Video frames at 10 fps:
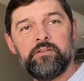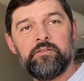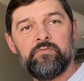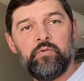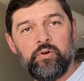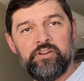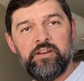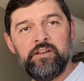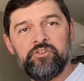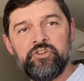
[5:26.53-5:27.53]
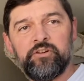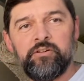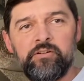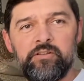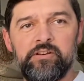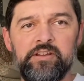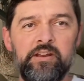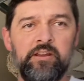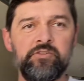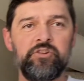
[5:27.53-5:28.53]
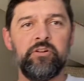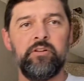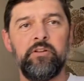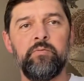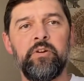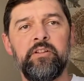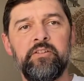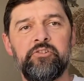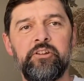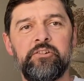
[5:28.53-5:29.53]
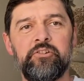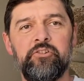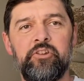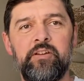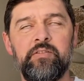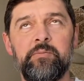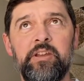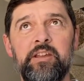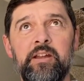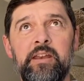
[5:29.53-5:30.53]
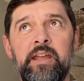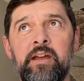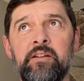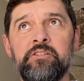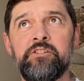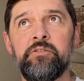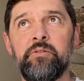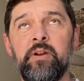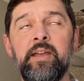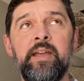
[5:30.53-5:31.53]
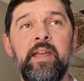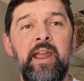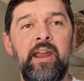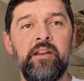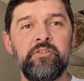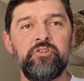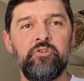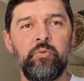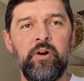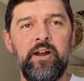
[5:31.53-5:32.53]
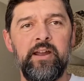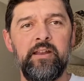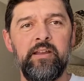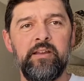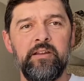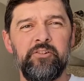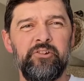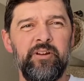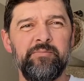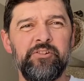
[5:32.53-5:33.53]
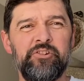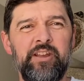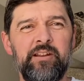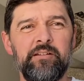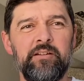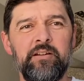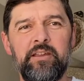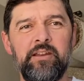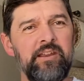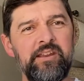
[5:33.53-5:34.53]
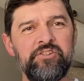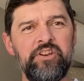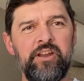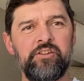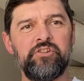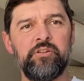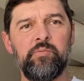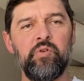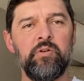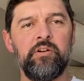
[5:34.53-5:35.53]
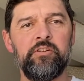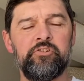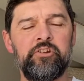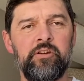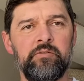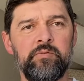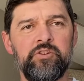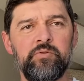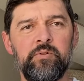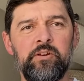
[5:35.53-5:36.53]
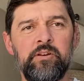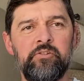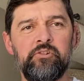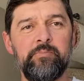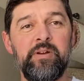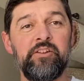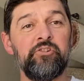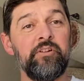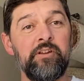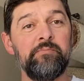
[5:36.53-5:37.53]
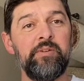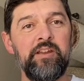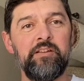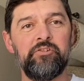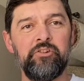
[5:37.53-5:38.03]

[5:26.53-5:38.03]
14-incher, the 10-incher, and then one of the 6s have to be cut down to 8 inches wide. So I'm just taking a look at each edge of the board and seeing which one is the best looking piece,